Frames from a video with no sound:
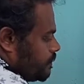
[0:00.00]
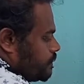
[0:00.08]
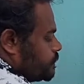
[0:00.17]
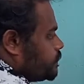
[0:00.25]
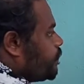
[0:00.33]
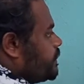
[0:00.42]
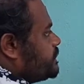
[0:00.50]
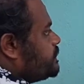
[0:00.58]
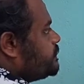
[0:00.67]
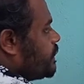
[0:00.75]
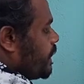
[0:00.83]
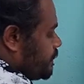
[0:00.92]
So what is the
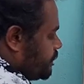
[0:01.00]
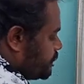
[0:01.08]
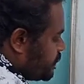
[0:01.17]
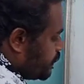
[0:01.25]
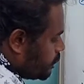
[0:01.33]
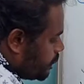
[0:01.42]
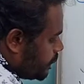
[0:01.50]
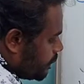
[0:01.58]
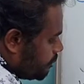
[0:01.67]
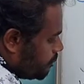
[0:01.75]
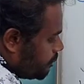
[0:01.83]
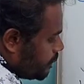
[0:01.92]
division
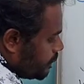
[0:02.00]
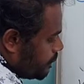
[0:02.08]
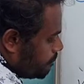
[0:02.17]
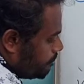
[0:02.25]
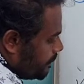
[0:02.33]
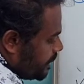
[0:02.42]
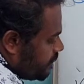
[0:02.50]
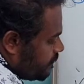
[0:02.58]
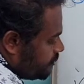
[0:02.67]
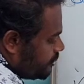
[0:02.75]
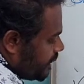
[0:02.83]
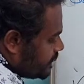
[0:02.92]
algorithm? P
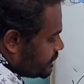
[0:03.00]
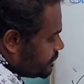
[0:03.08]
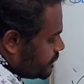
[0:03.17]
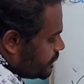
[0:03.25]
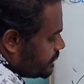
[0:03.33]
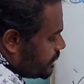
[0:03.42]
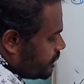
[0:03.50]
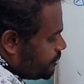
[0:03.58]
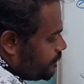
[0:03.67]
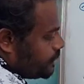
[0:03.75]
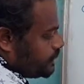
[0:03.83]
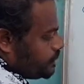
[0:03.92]
of x is
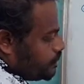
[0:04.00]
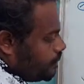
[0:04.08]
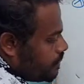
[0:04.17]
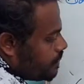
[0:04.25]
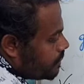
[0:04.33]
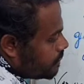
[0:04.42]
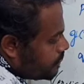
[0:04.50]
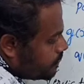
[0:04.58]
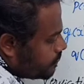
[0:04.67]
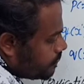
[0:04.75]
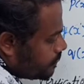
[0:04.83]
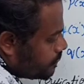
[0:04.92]
equal to
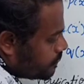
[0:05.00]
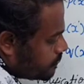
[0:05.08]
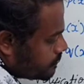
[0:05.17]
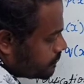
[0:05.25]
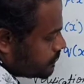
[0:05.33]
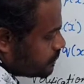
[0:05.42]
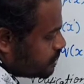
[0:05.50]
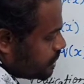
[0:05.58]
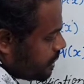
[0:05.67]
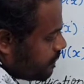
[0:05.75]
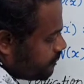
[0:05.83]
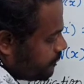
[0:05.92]
G
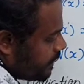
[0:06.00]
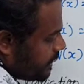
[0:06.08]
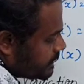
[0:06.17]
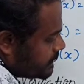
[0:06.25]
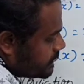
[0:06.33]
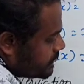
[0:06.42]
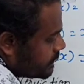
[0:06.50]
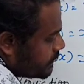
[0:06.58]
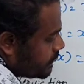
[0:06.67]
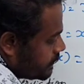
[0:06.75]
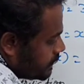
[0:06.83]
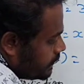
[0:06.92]
of x
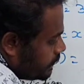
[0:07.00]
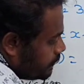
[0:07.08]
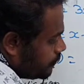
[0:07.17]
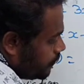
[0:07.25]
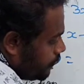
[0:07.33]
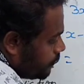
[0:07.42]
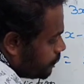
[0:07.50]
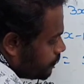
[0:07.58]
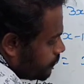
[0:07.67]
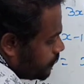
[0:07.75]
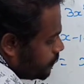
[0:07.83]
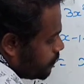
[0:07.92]
into
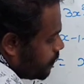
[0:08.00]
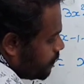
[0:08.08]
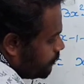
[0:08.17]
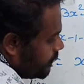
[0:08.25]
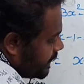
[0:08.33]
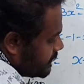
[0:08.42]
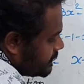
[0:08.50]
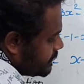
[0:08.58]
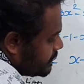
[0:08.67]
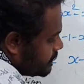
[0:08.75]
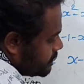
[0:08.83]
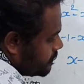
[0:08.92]
Q of
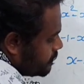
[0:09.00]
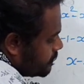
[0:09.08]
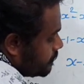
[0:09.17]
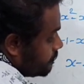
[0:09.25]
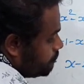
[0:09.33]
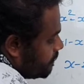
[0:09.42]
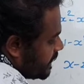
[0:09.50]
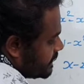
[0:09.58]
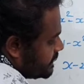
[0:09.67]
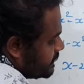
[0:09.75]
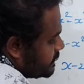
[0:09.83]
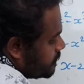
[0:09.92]
x
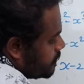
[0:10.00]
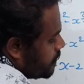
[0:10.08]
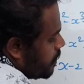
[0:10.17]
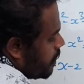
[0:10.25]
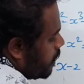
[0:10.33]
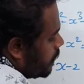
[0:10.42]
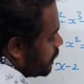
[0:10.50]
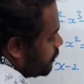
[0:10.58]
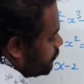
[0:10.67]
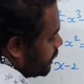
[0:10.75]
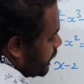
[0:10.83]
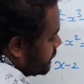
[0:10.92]
plus R
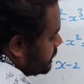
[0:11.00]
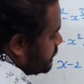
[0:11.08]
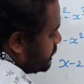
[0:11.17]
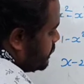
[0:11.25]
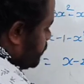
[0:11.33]
of x.